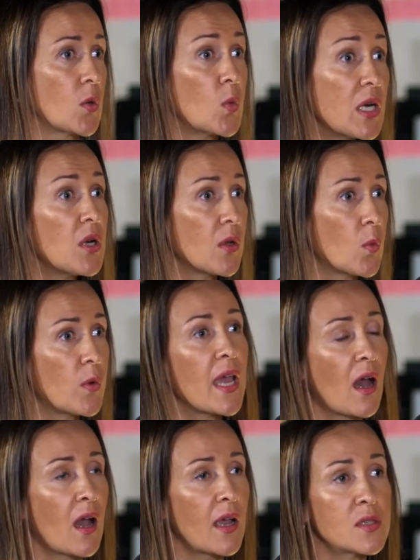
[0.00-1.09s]
we
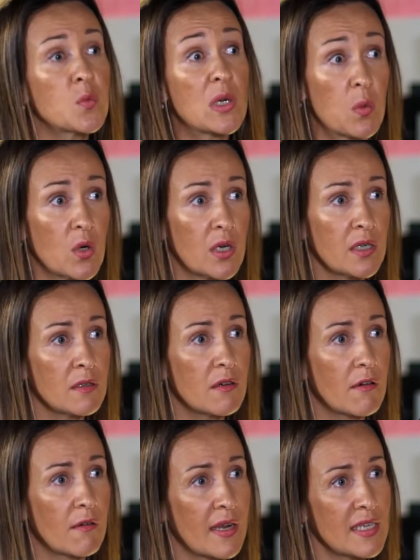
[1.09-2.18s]
are and we were,
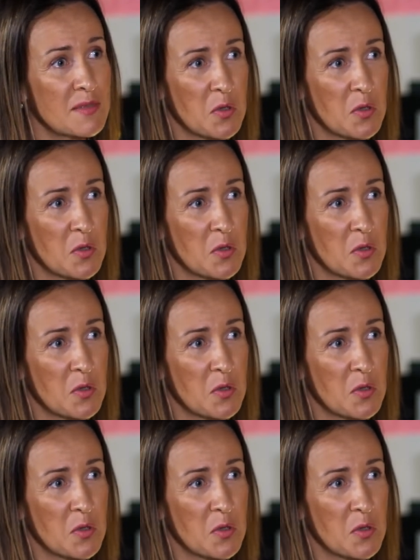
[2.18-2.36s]
right?